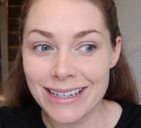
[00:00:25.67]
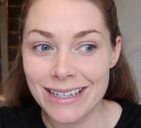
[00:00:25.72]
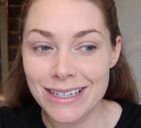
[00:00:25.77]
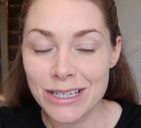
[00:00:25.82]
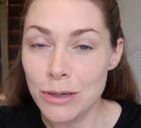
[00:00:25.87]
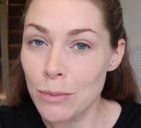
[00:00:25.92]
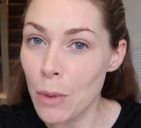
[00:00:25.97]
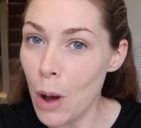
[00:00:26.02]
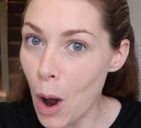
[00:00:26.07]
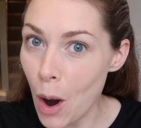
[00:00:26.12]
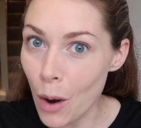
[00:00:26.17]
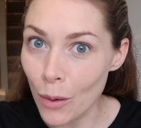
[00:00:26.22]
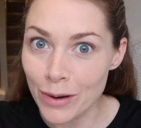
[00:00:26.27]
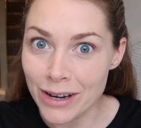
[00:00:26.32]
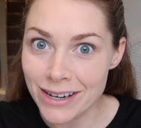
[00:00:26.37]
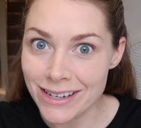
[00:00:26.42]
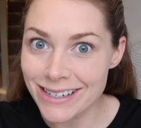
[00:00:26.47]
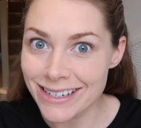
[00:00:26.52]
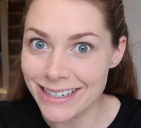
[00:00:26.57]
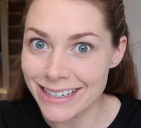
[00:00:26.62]
some
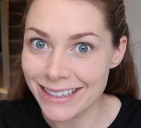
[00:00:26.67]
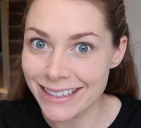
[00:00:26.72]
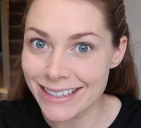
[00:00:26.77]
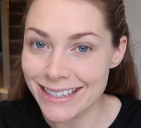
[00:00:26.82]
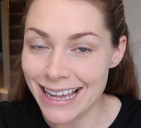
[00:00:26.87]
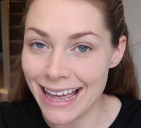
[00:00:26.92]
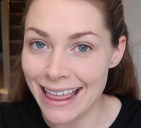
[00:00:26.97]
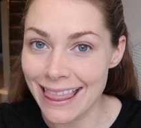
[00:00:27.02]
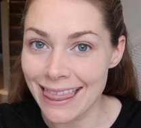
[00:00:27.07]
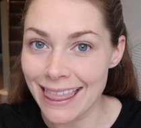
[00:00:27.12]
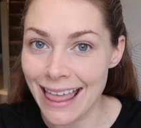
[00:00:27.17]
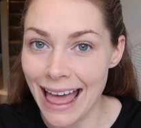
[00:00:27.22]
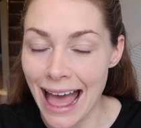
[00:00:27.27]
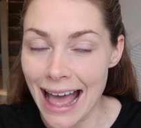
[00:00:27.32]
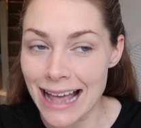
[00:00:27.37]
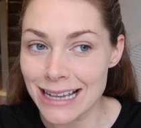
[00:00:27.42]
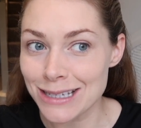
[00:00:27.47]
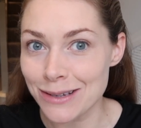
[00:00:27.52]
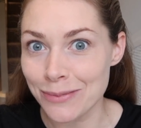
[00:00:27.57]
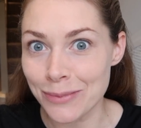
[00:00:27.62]
oranges in
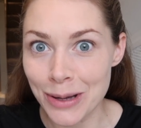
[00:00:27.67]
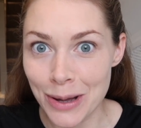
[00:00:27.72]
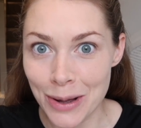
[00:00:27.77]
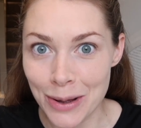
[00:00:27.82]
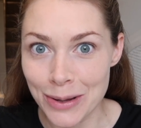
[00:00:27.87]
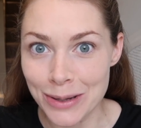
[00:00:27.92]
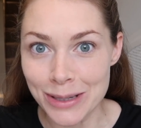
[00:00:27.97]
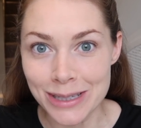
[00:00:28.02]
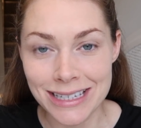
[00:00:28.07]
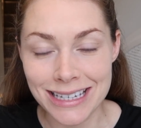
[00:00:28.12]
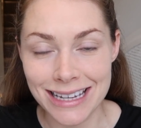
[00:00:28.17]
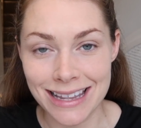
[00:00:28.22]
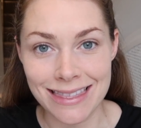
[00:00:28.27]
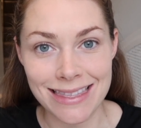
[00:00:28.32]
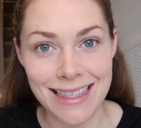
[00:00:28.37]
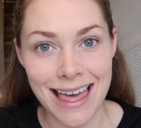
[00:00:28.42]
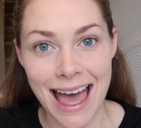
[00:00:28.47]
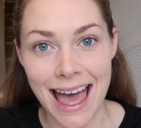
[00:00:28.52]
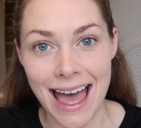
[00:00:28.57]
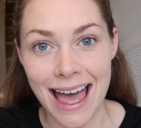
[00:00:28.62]
there, some golds
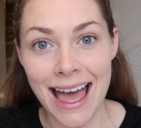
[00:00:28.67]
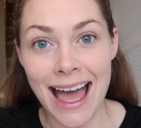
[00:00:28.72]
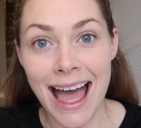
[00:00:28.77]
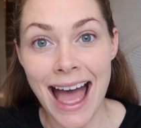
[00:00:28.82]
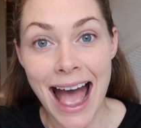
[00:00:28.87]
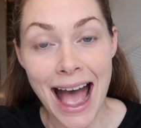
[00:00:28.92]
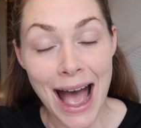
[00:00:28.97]
in there.